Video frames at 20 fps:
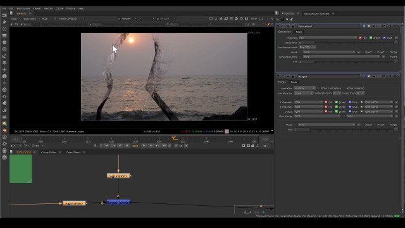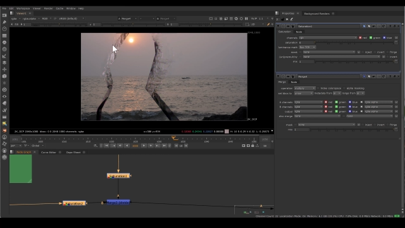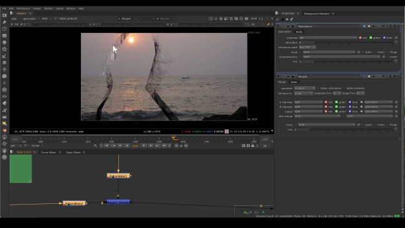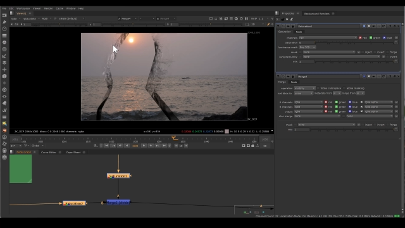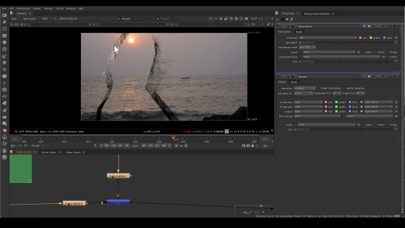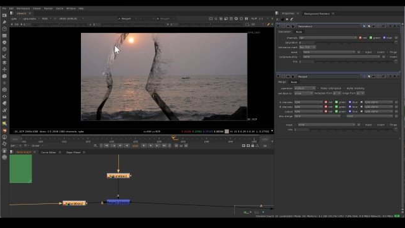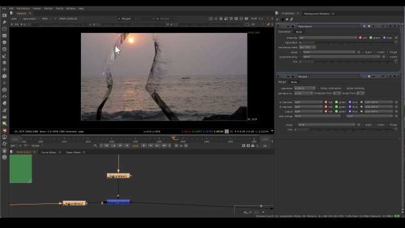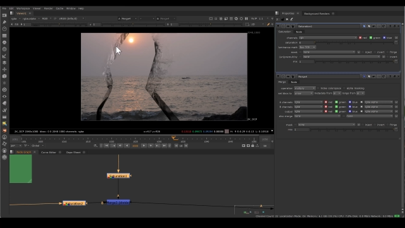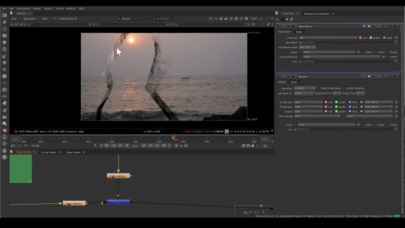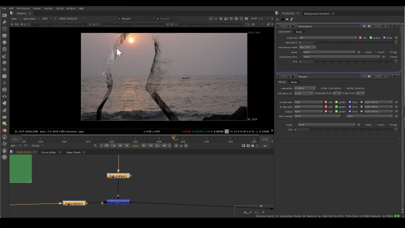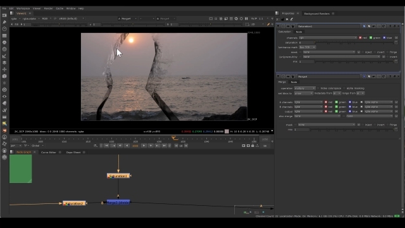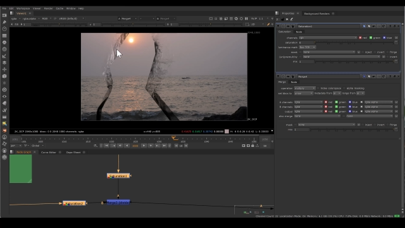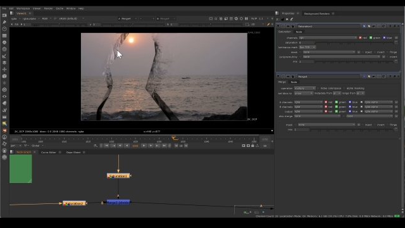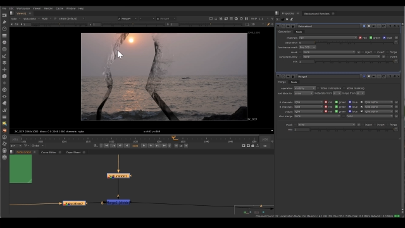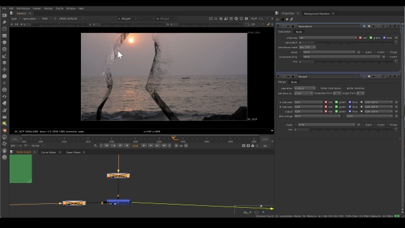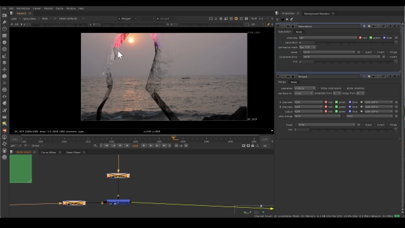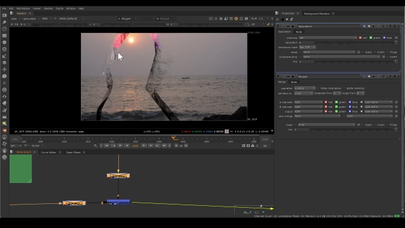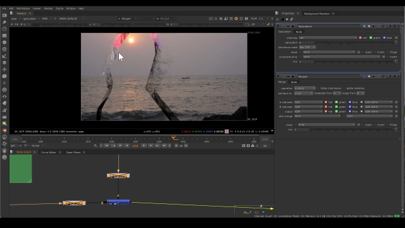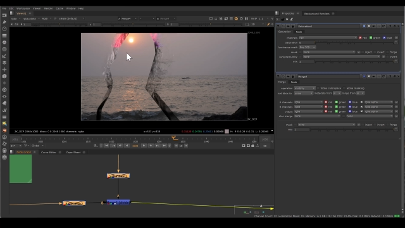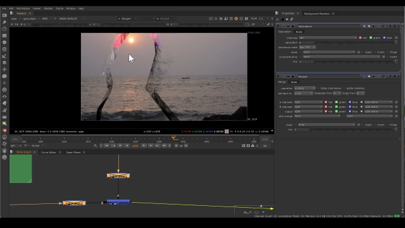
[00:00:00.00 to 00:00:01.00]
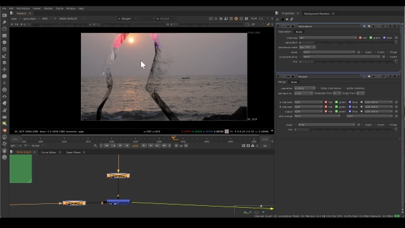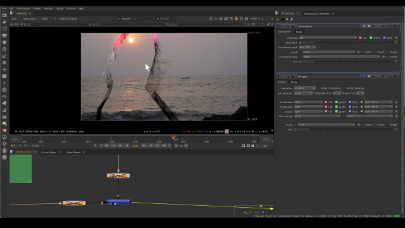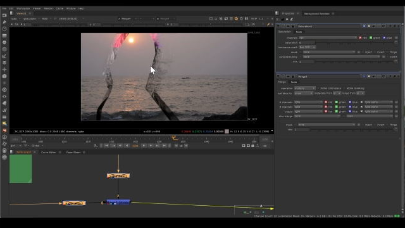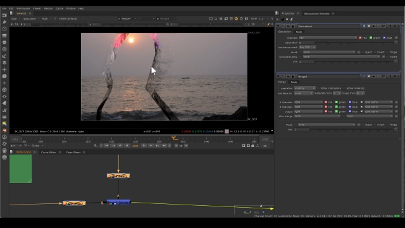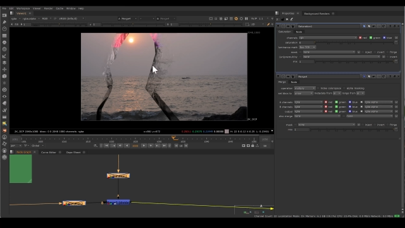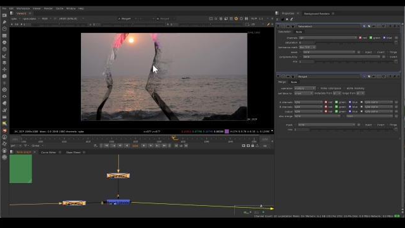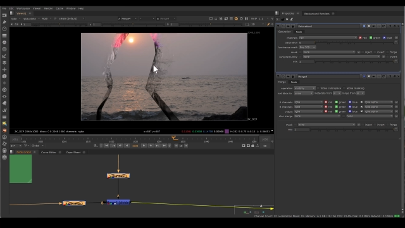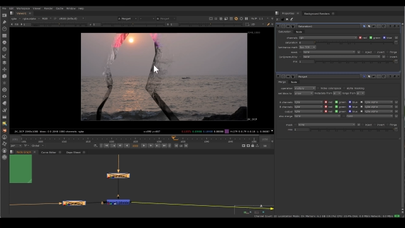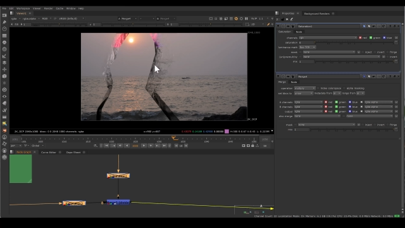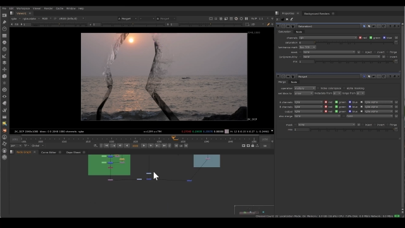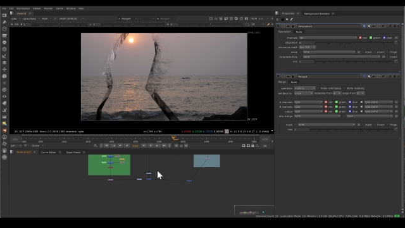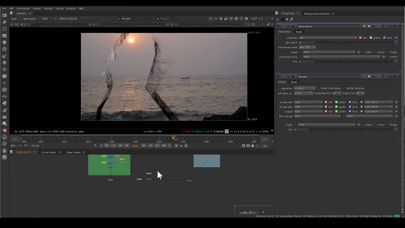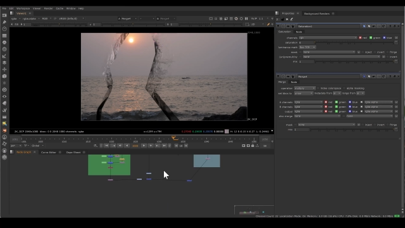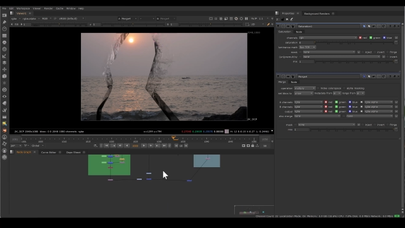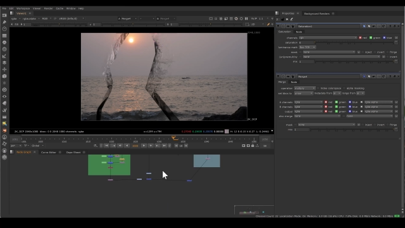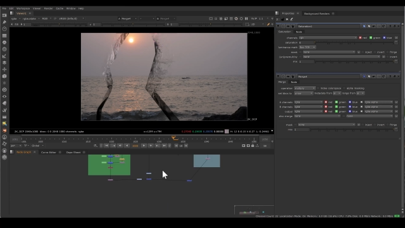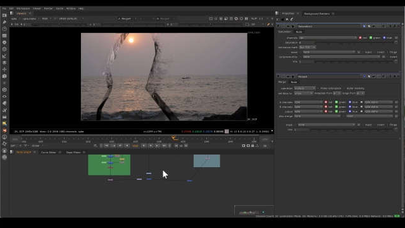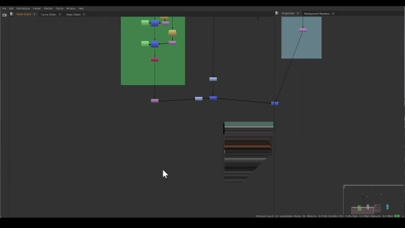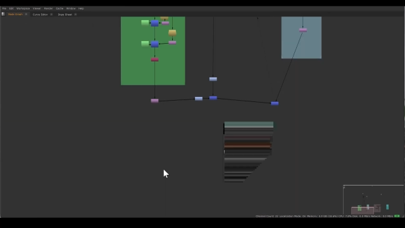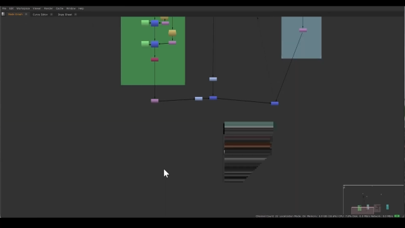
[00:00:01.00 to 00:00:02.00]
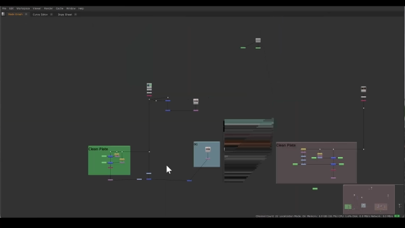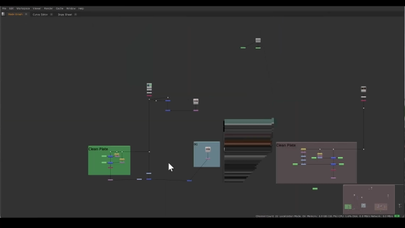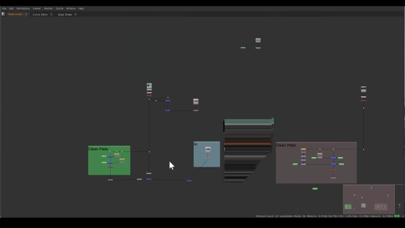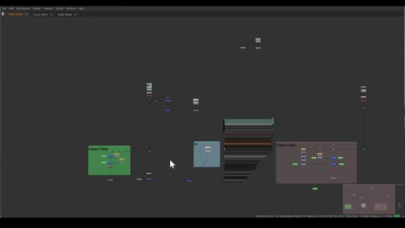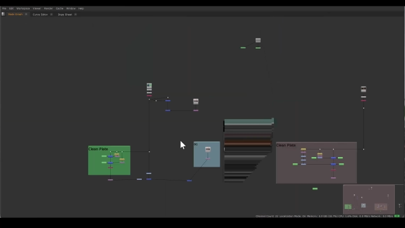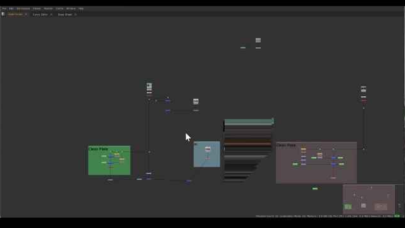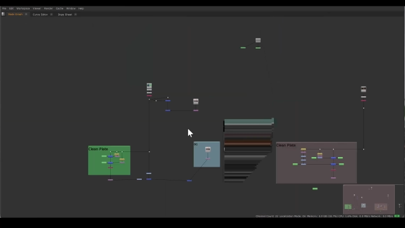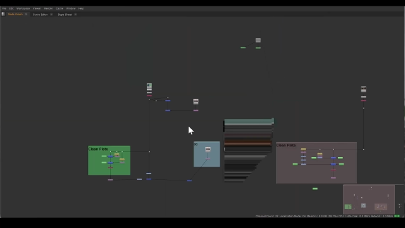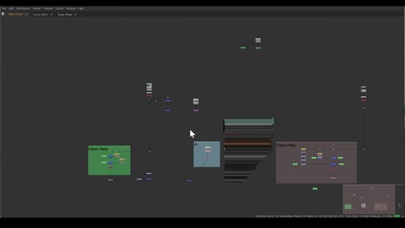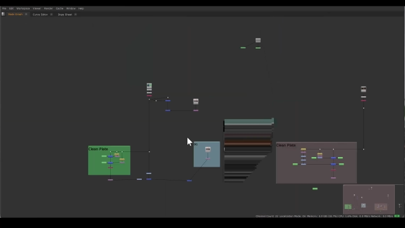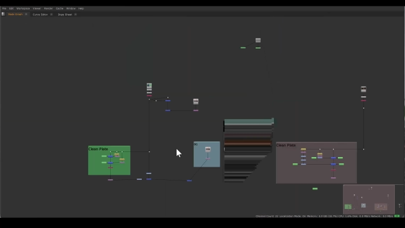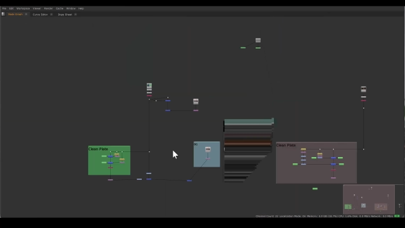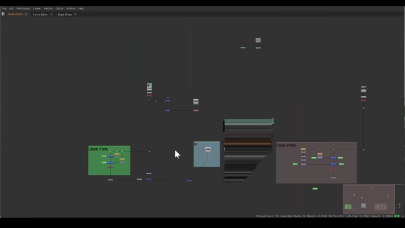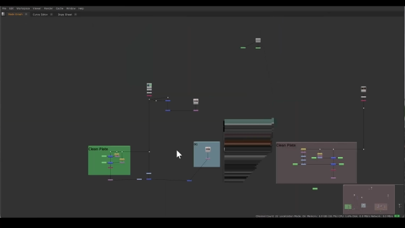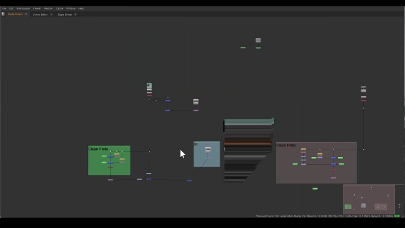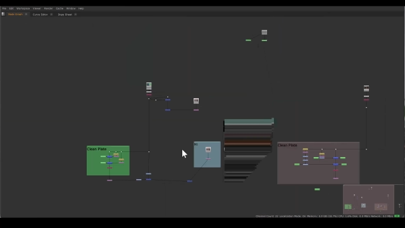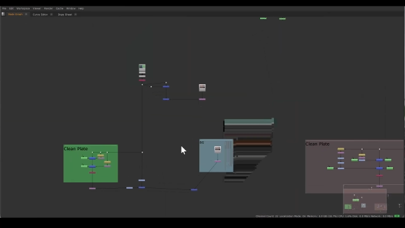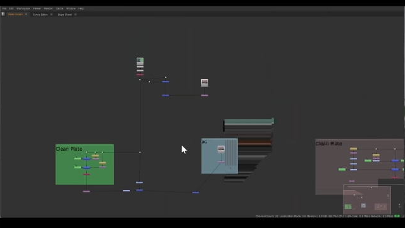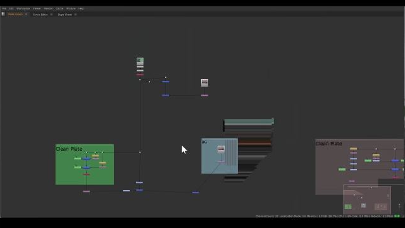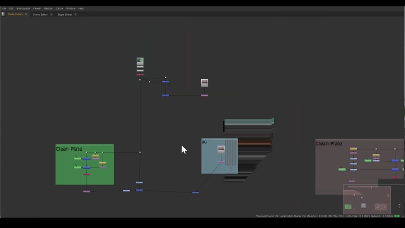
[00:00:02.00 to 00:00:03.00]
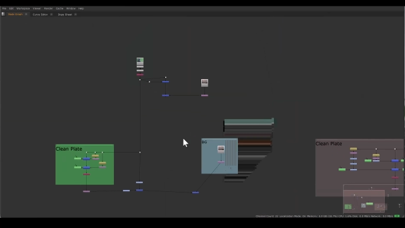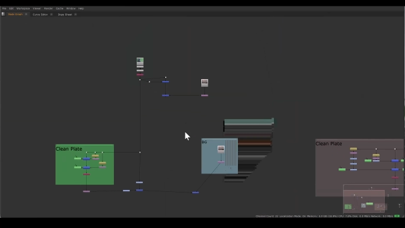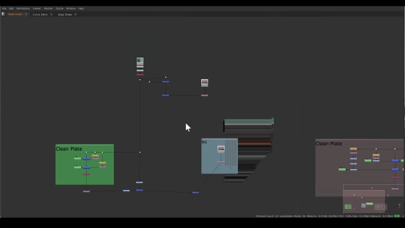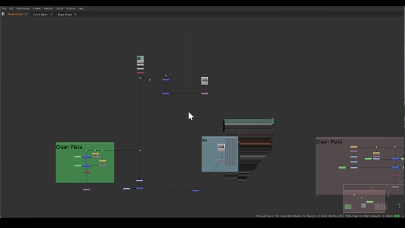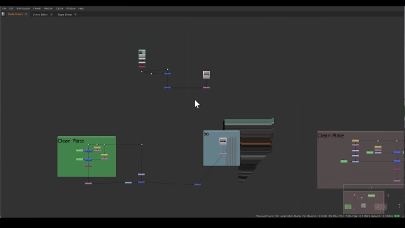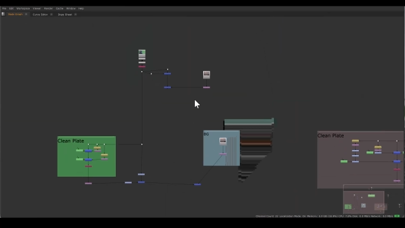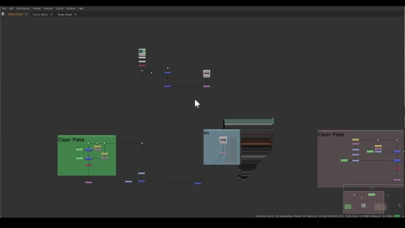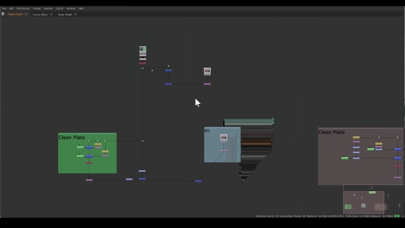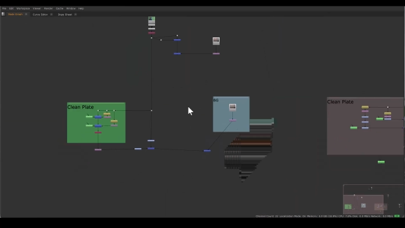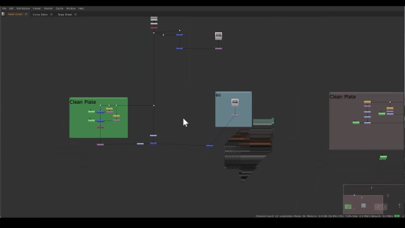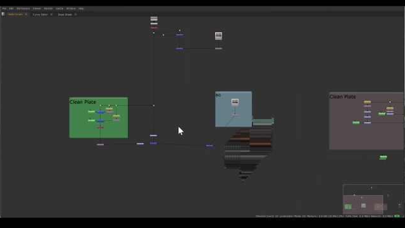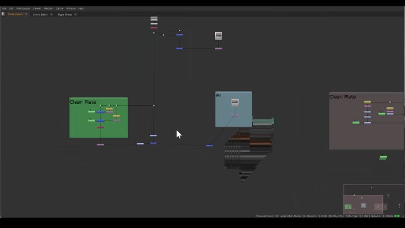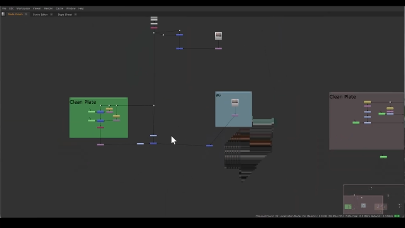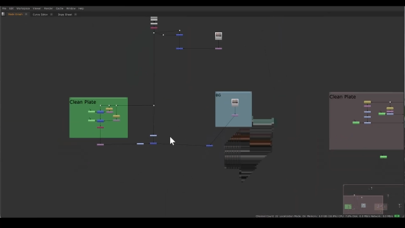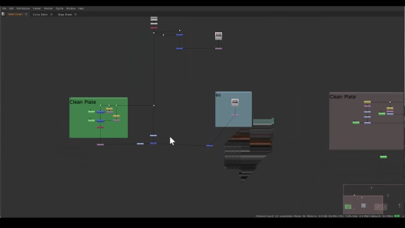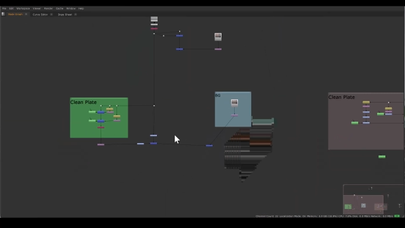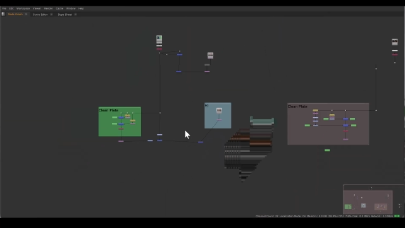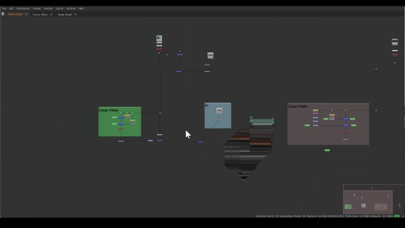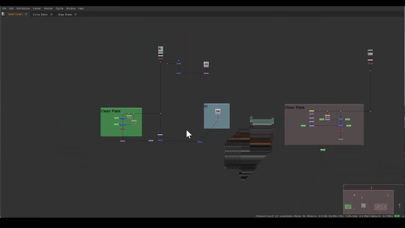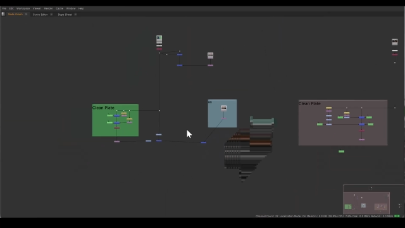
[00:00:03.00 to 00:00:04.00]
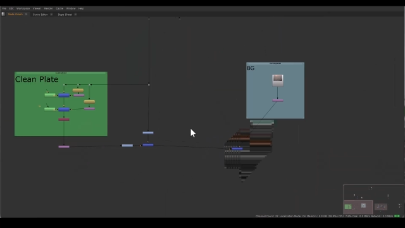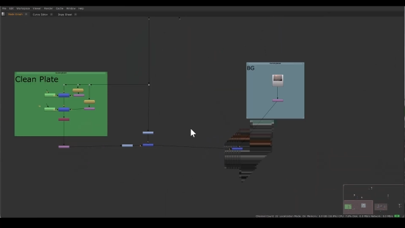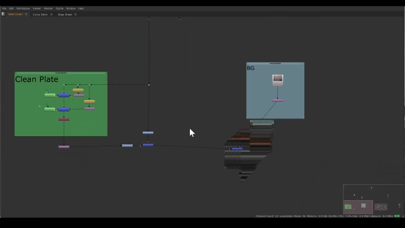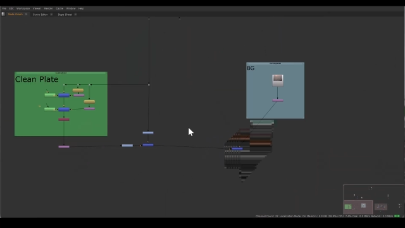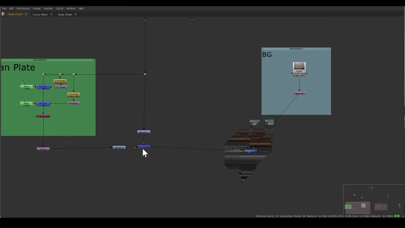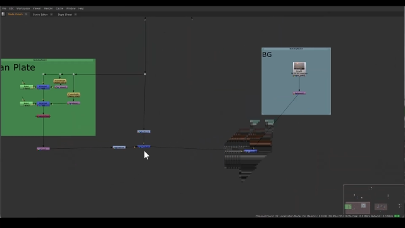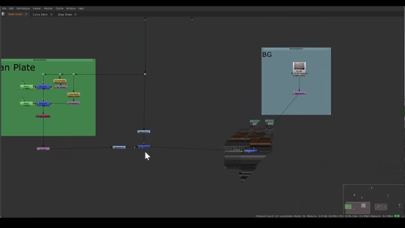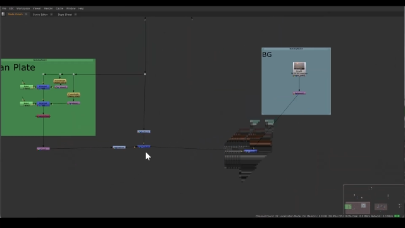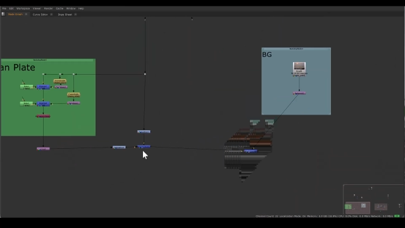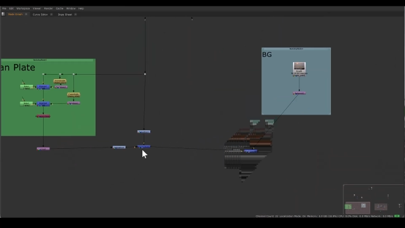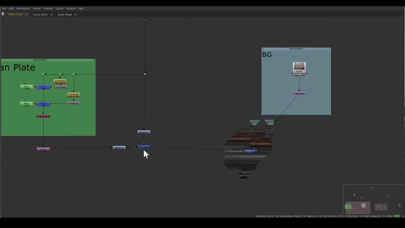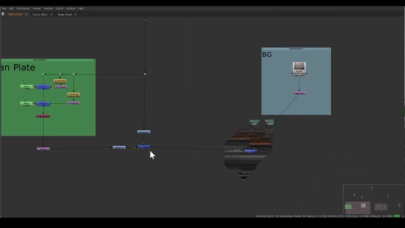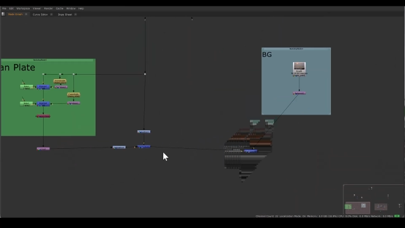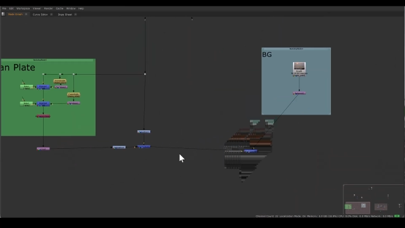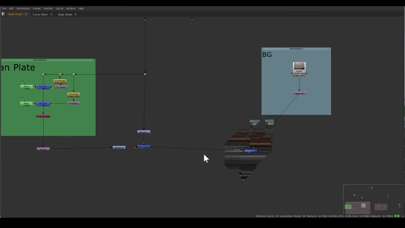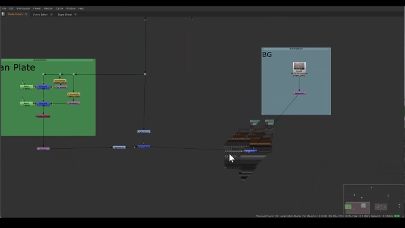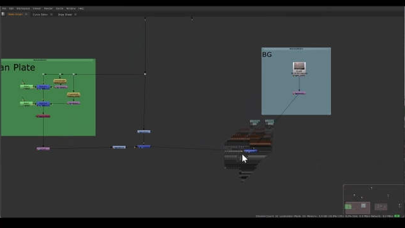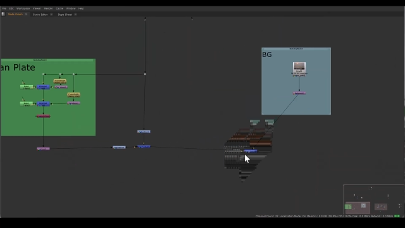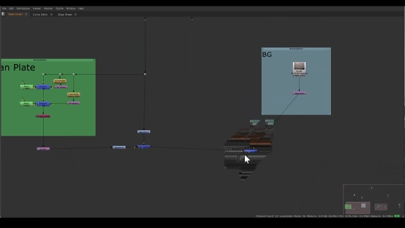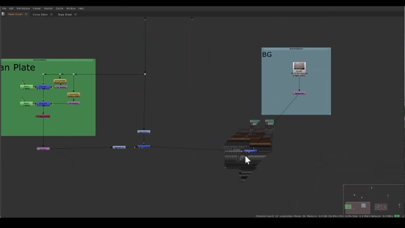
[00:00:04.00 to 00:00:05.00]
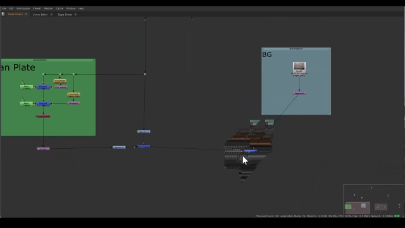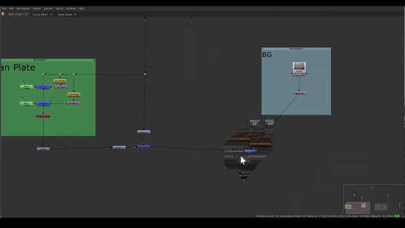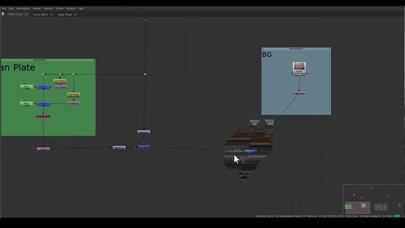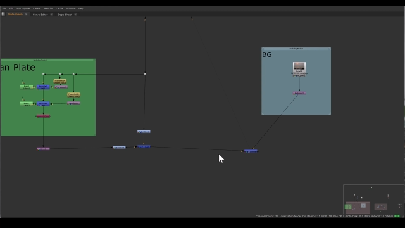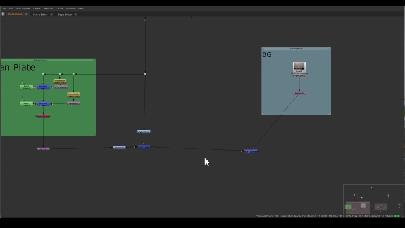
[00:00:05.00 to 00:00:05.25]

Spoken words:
No face is visible, so there are no lips to read.